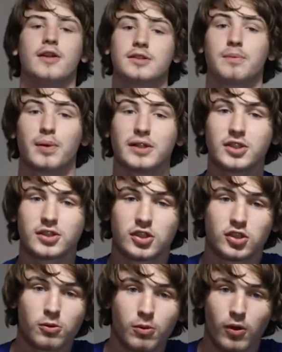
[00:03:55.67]
There's a bunch of
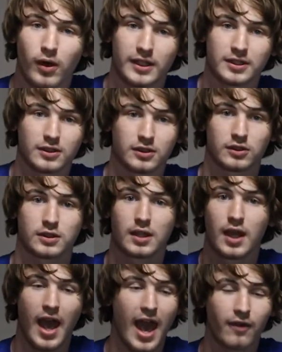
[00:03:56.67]
sumo wrestlers
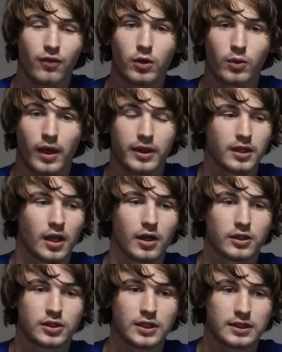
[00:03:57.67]
everywhere.
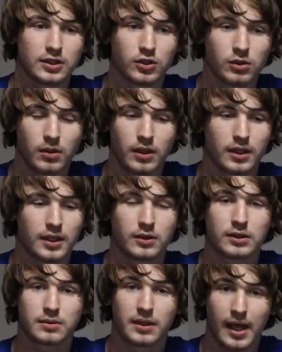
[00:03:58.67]
They're just sumo. It
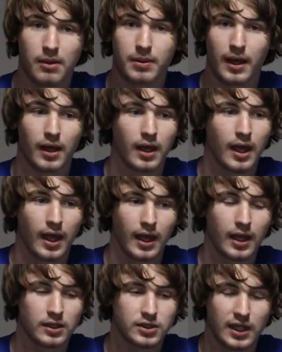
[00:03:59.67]
was a game about
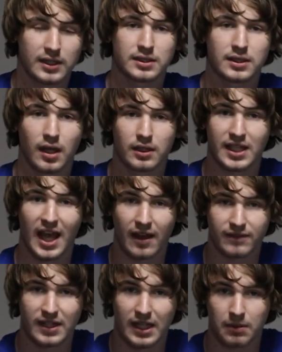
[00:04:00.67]
handshakes, and now there's
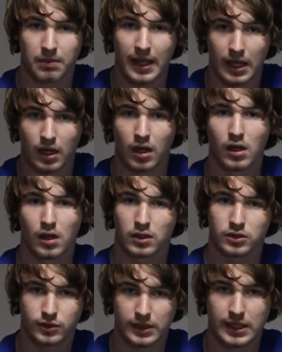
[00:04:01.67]
half-naked men on
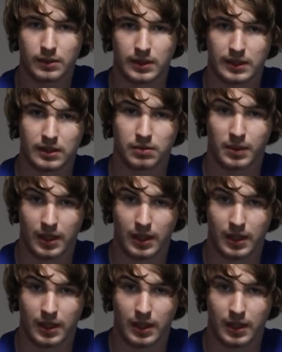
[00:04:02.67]
the screen with the